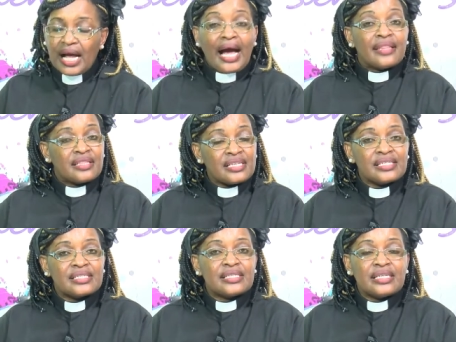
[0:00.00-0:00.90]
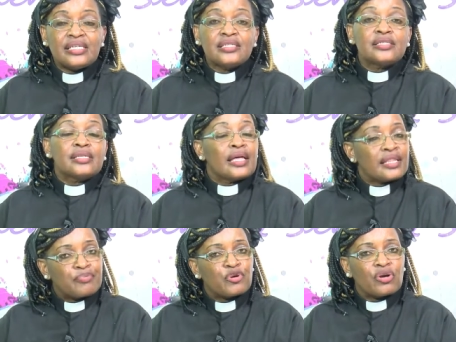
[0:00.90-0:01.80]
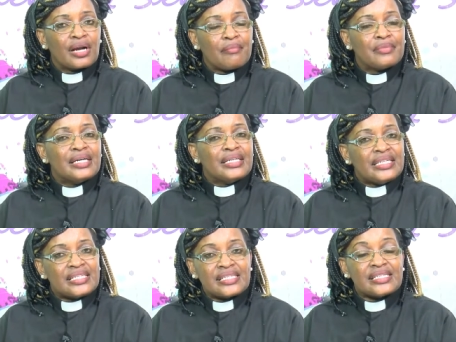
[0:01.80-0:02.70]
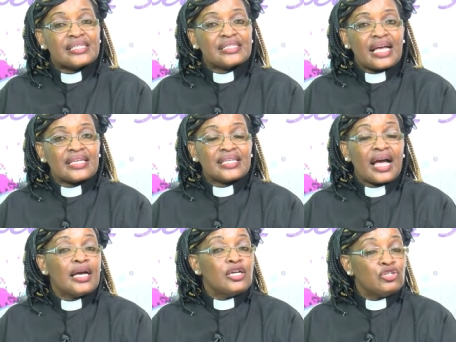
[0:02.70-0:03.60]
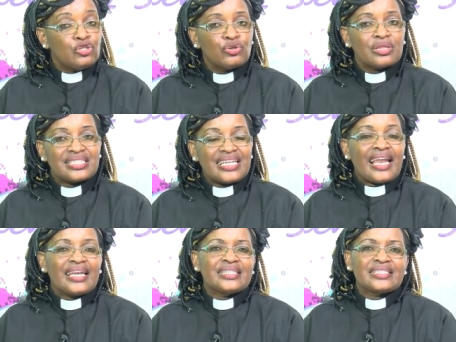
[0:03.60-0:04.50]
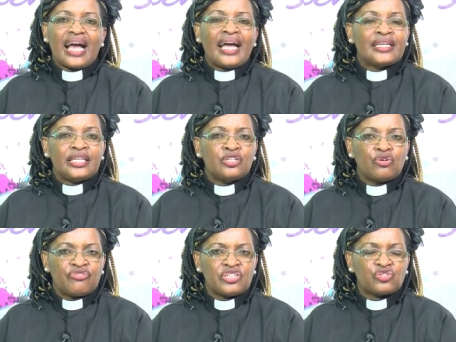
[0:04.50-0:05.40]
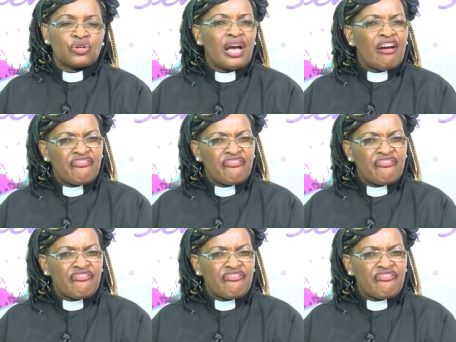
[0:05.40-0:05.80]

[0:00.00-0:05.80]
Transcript: And this is the program Ni sisi sasa Youth Talent and Innovation.